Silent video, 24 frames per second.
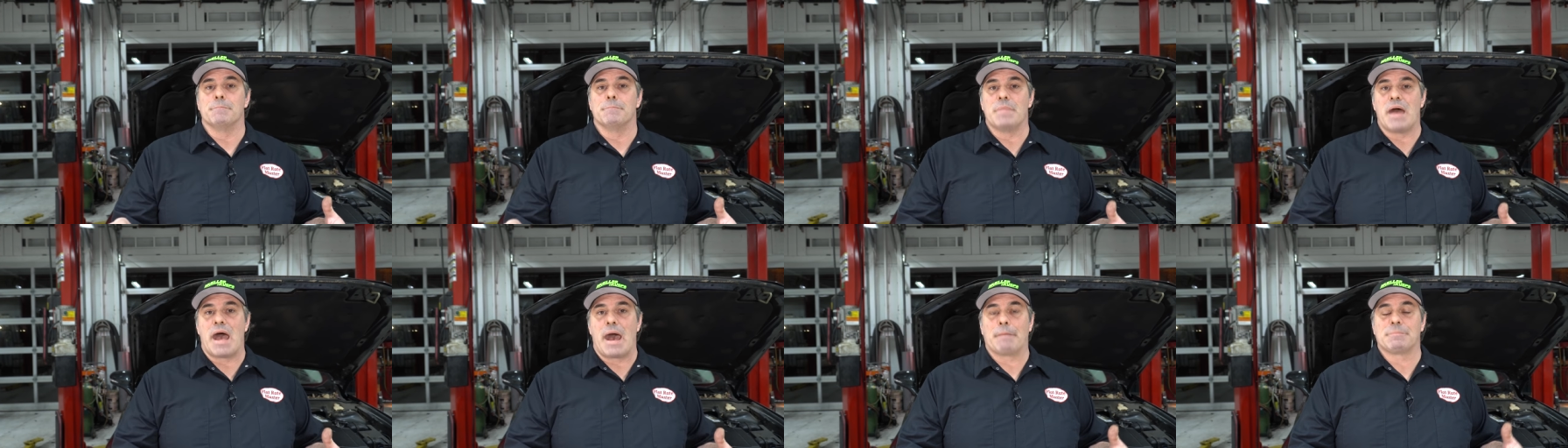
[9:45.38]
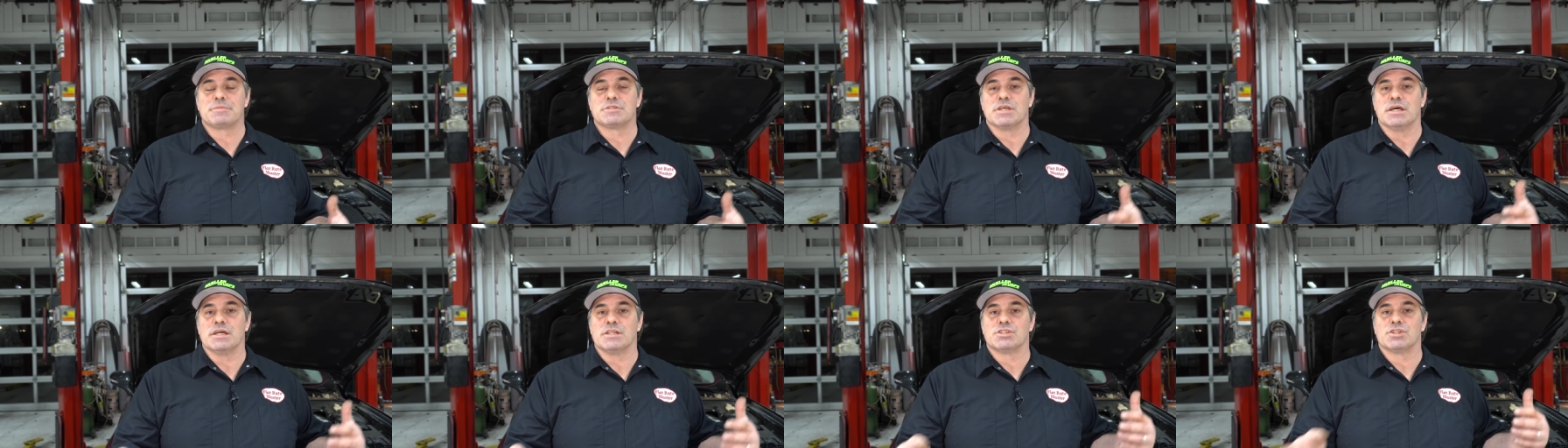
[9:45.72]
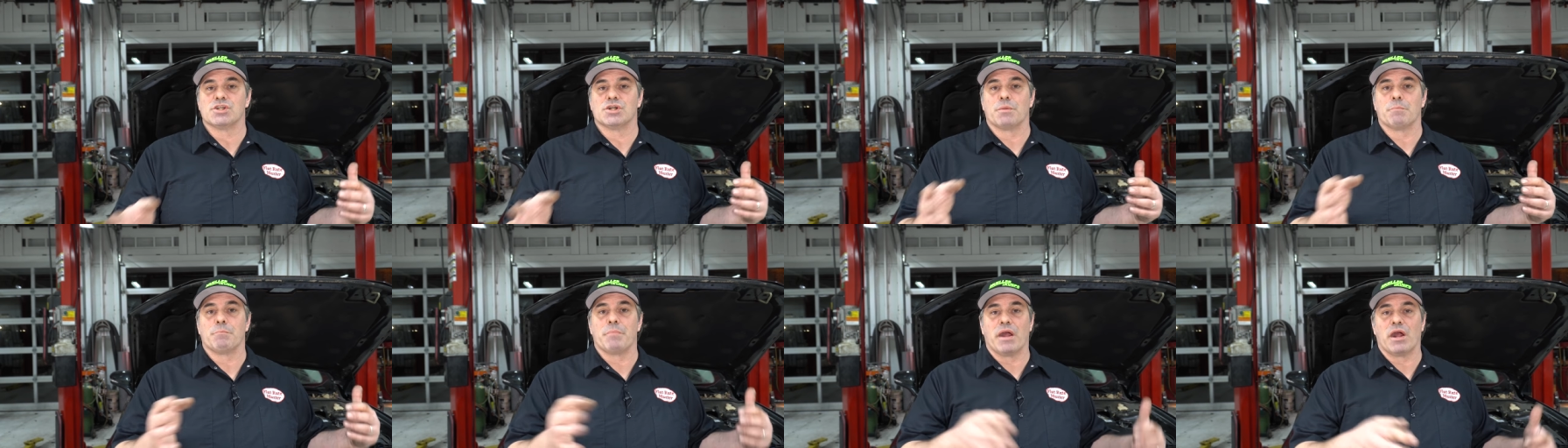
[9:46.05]
map
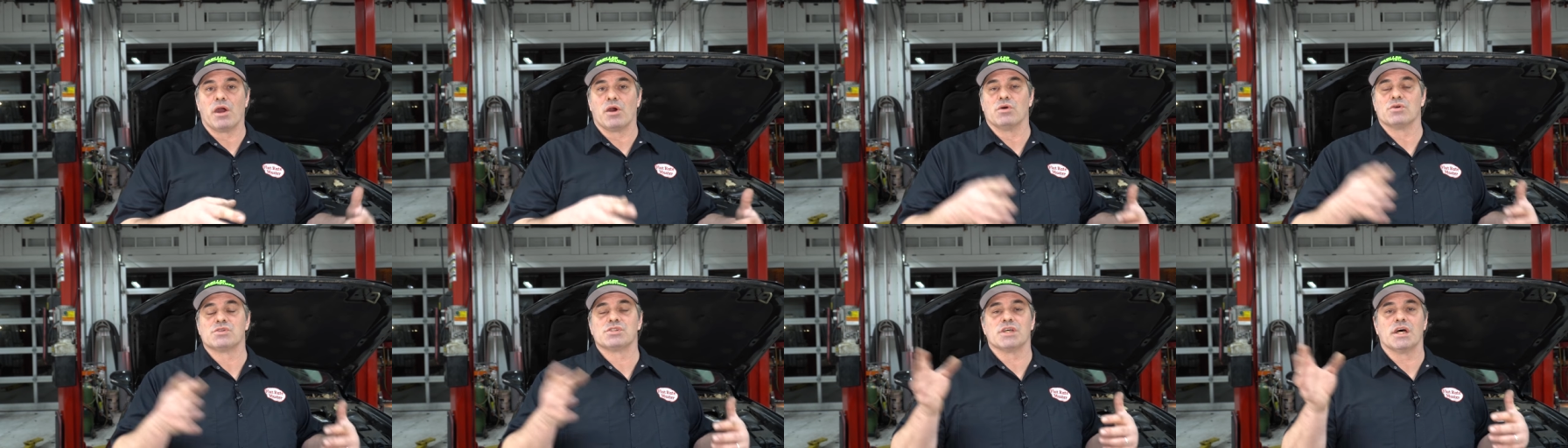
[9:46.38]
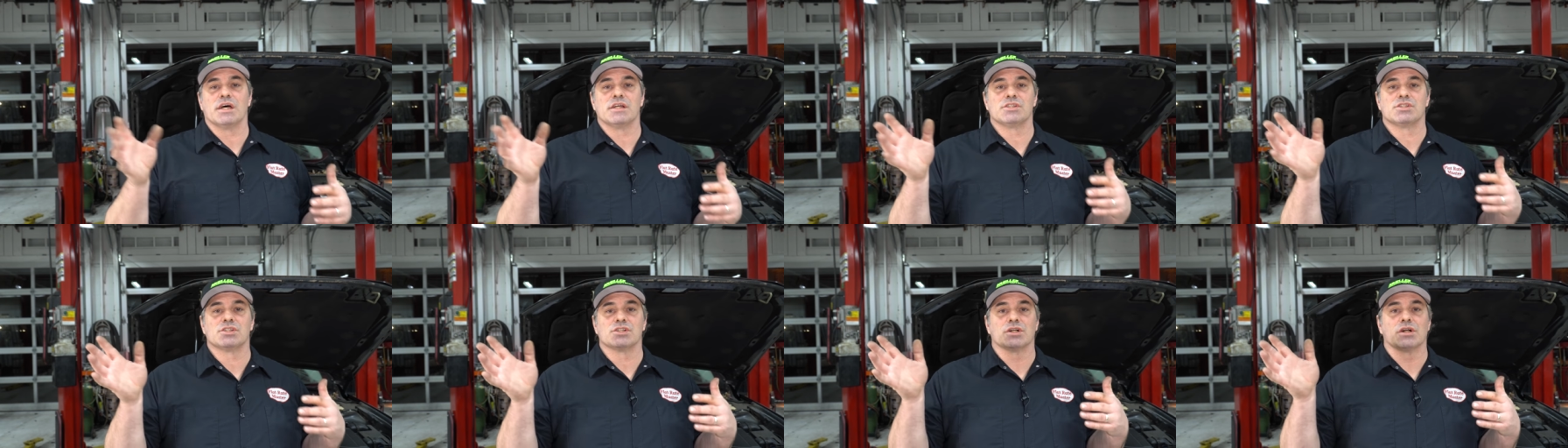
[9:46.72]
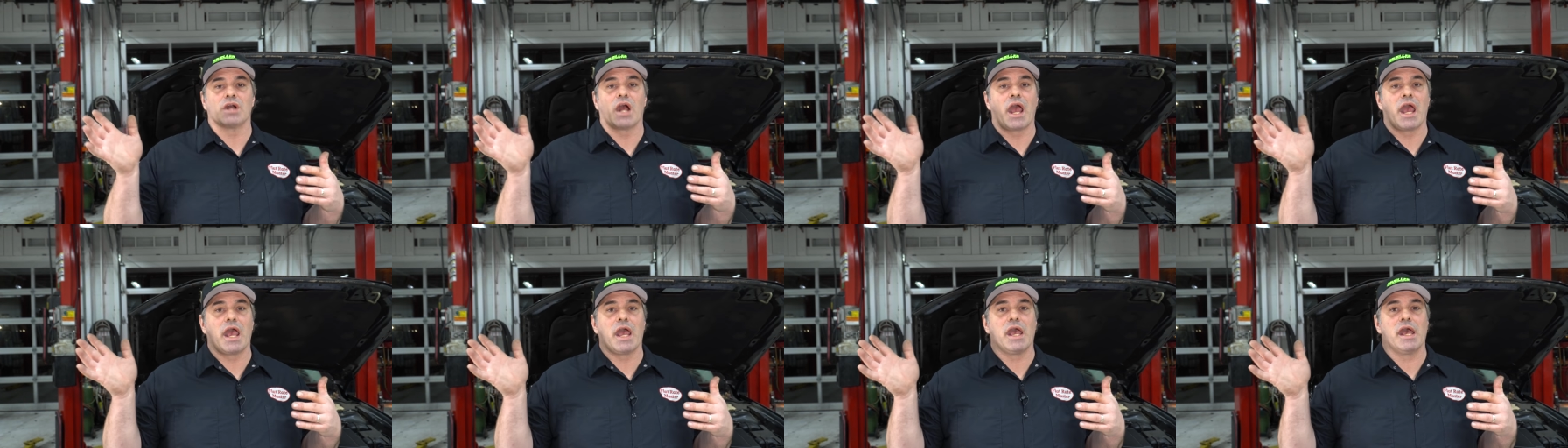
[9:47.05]
sensor, barrel
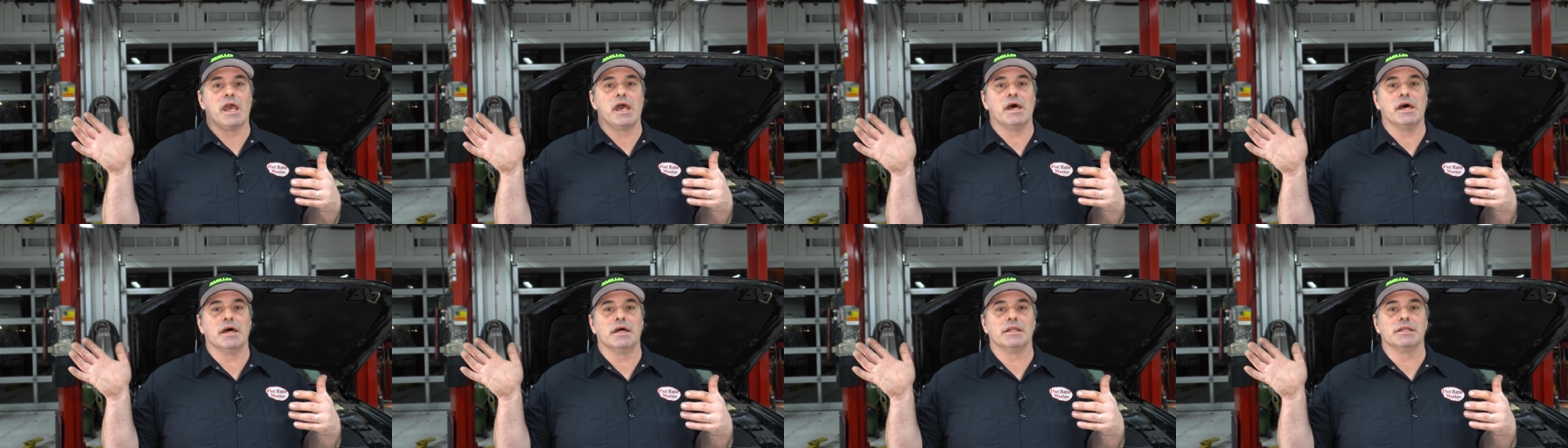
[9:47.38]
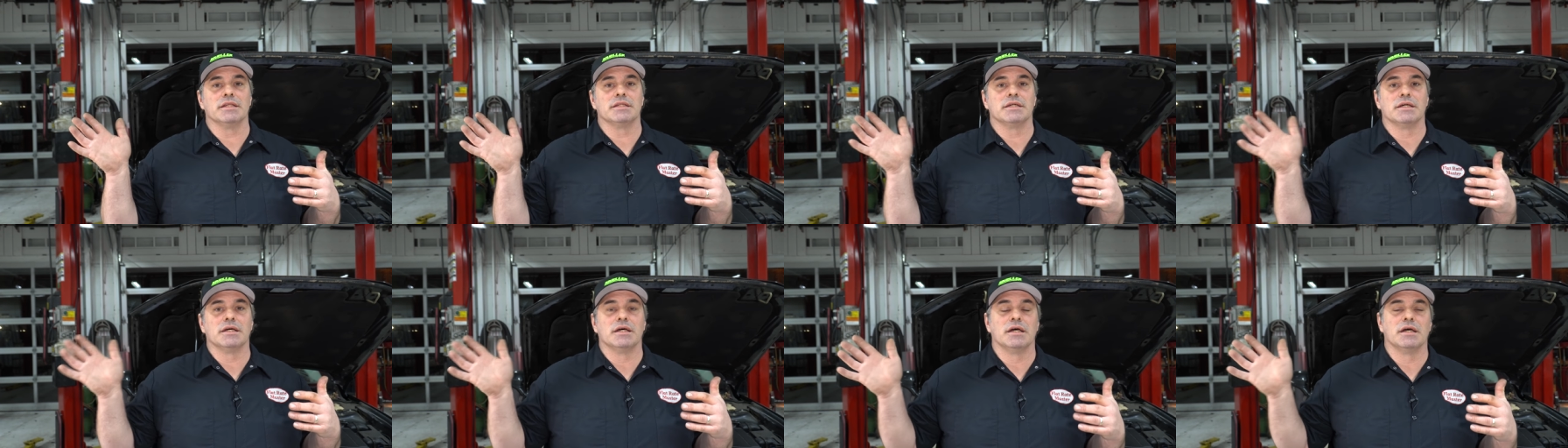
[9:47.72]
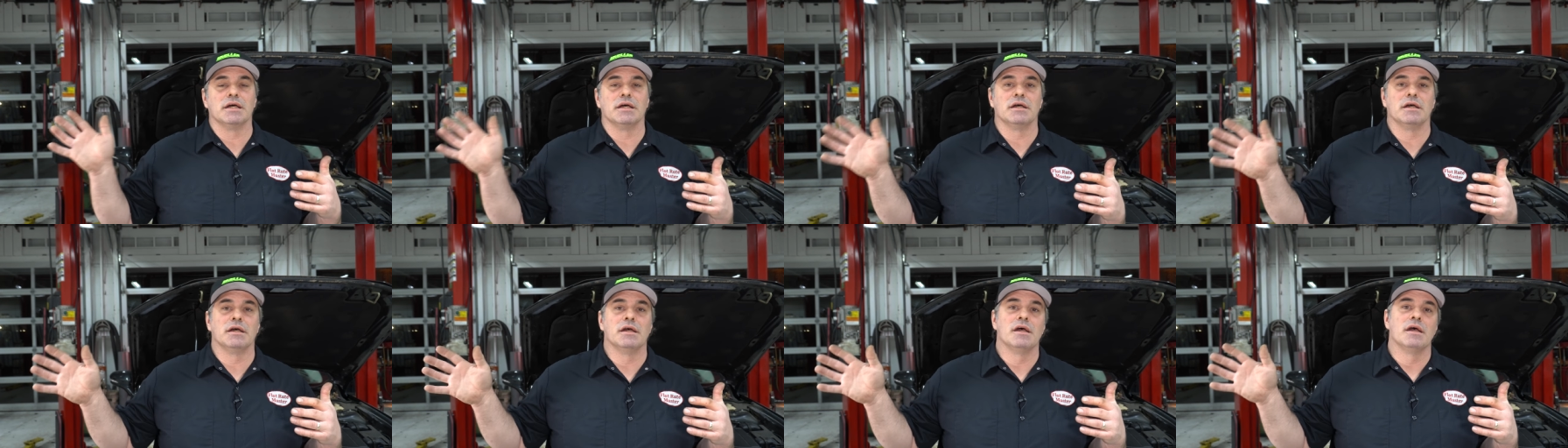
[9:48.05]
sensor, and
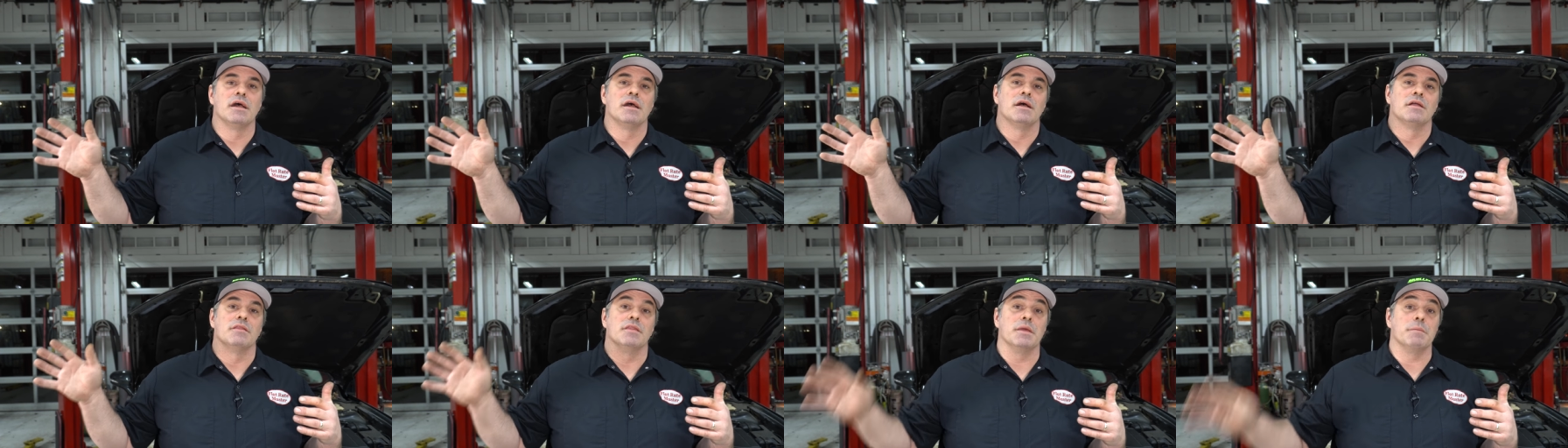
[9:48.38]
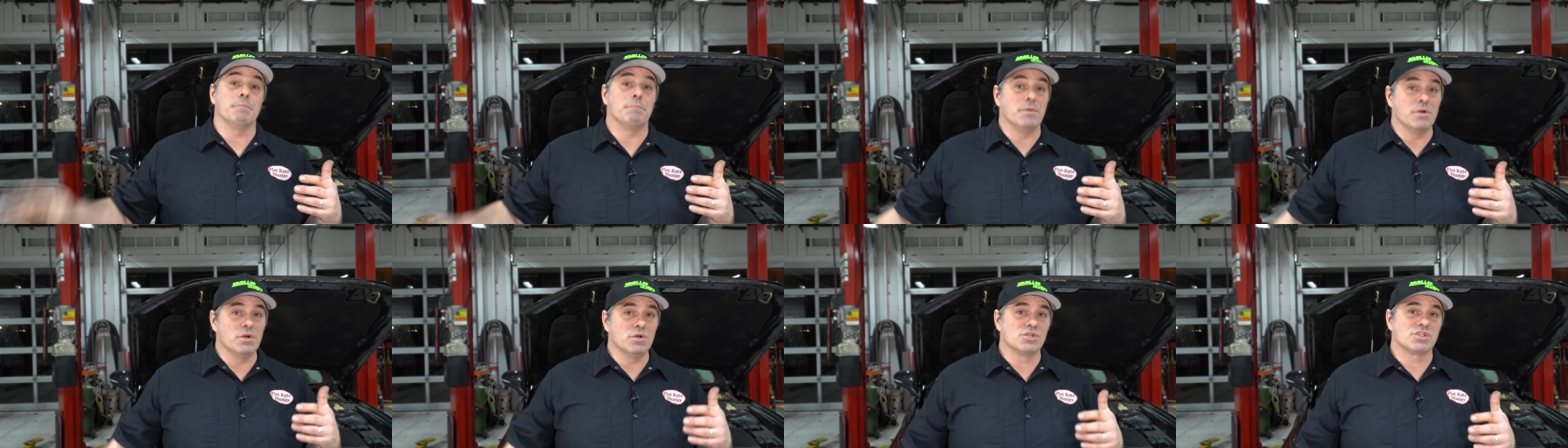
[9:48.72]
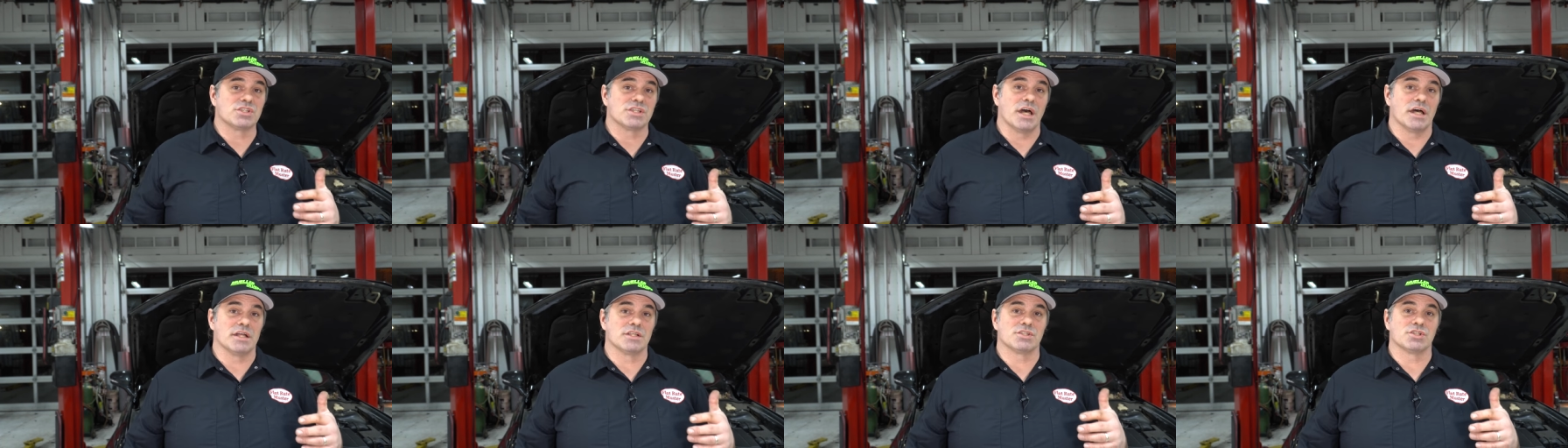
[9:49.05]
the boost
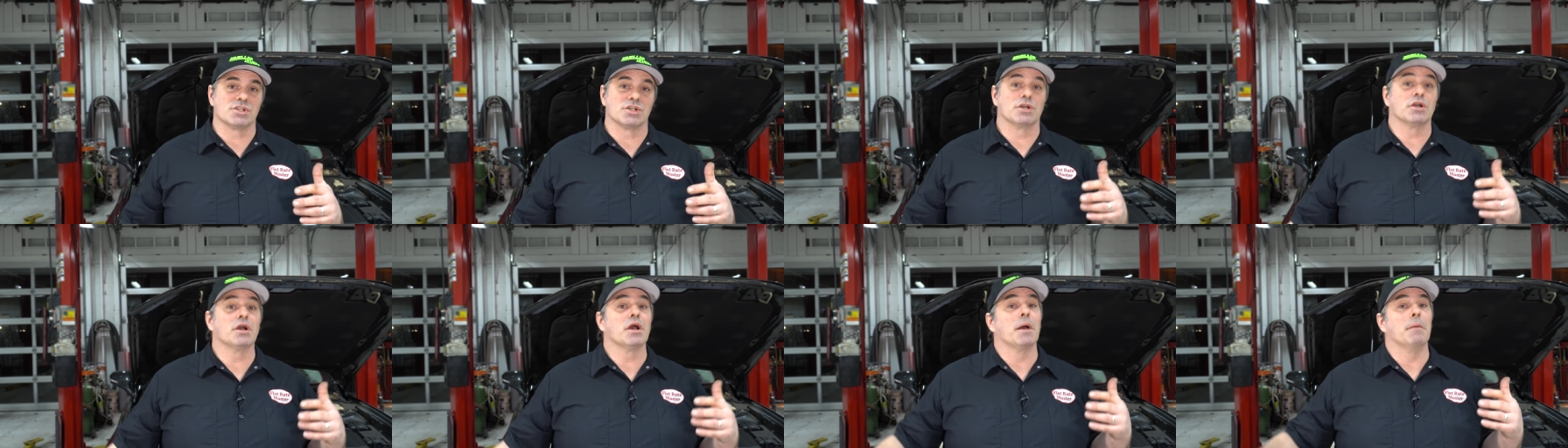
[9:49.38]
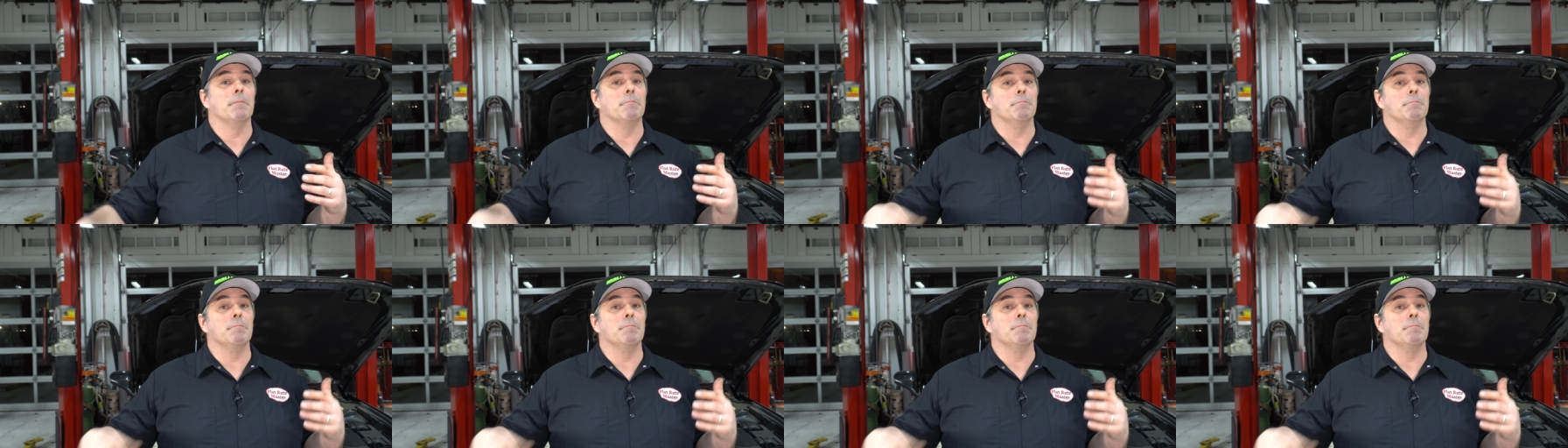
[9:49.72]
sensor